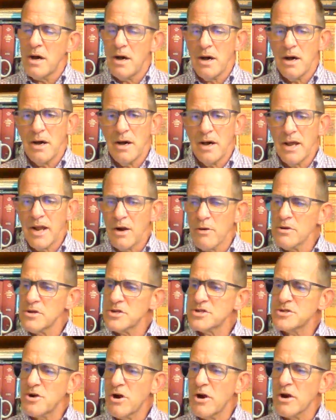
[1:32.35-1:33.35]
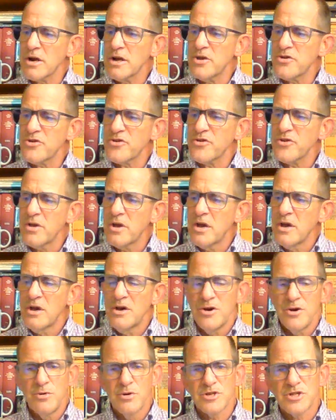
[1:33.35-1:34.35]
Uh, Aristarchus,
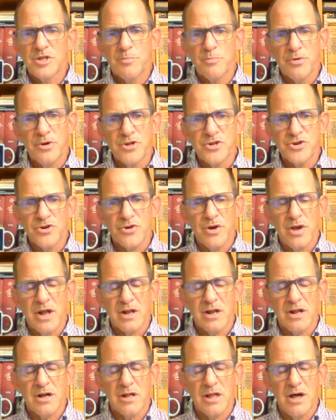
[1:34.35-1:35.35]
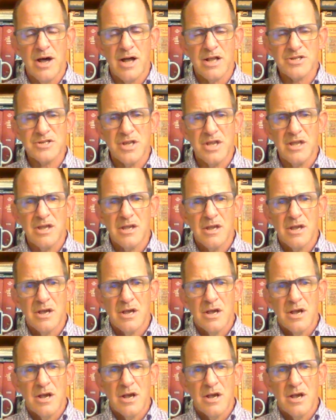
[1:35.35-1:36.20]
who is the preacher at Colossae